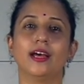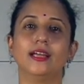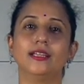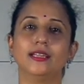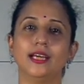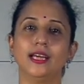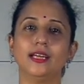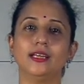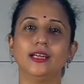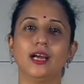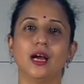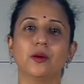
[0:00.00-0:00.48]

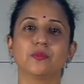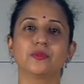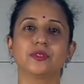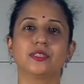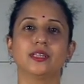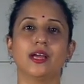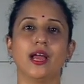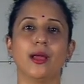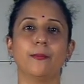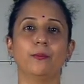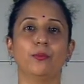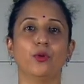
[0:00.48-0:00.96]
Then
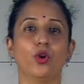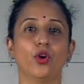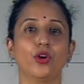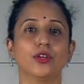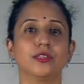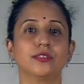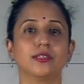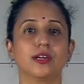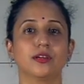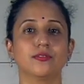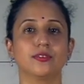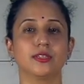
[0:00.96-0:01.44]
comes the
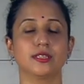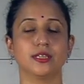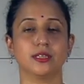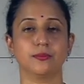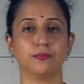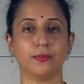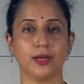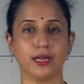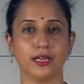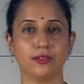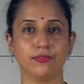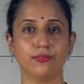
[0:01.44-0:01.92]
employee service
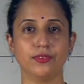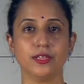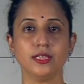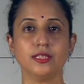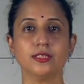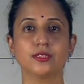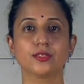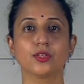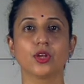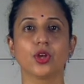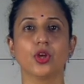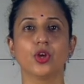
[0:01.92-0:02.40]
and
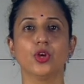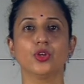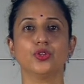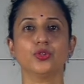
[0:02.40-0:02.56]
benefits.